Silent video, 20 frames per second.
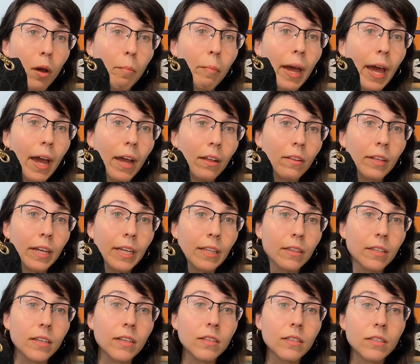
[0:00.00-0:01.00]
a bag like
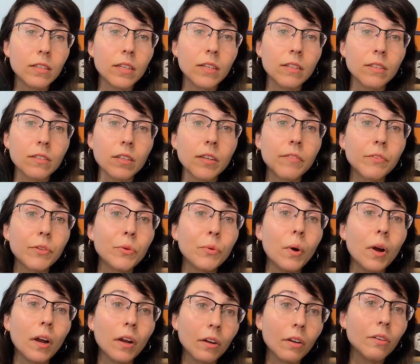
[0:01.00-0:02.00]
this is if you
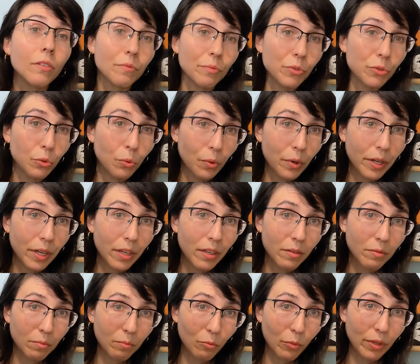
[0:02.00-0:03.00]
are storing
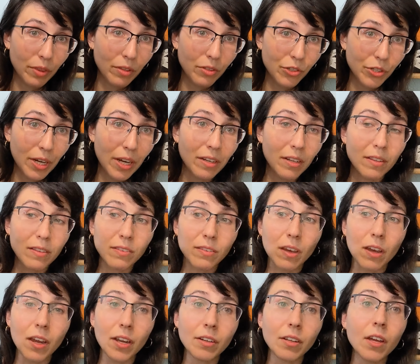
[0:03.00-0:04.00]
it with the chain
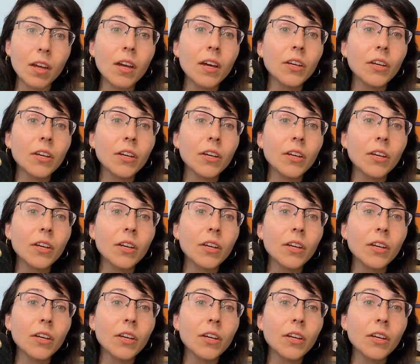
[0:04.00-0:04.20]
inside,